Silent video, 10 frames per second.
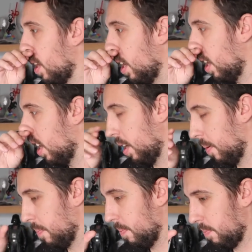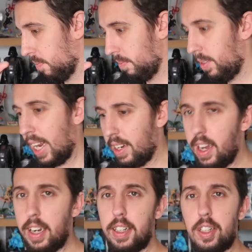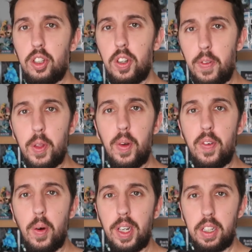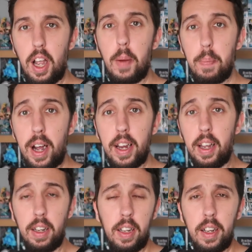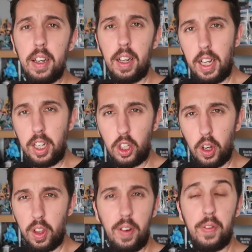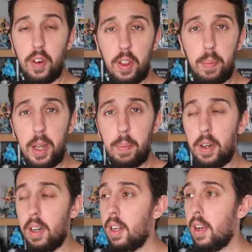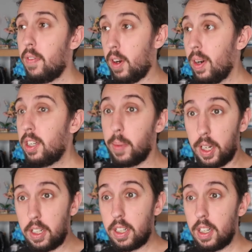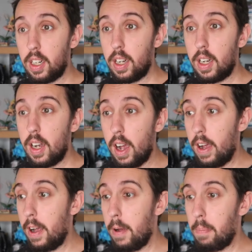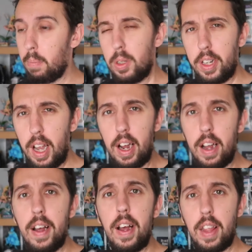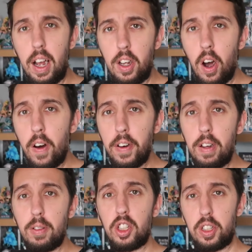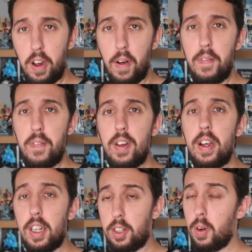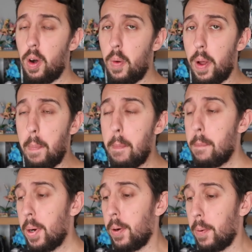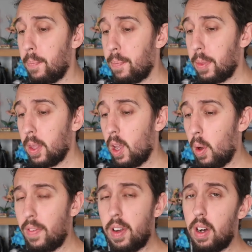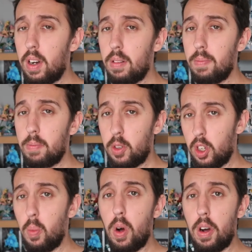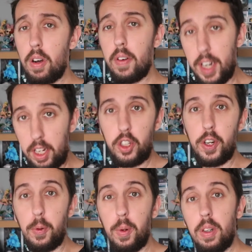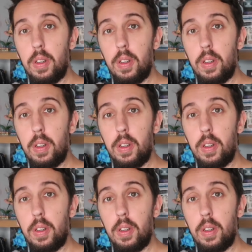dedicated to stuff that we've already started buying each other and for other people for Christmas. So yeah, that corner of stuff is growing, but we've got somewhat of an issue.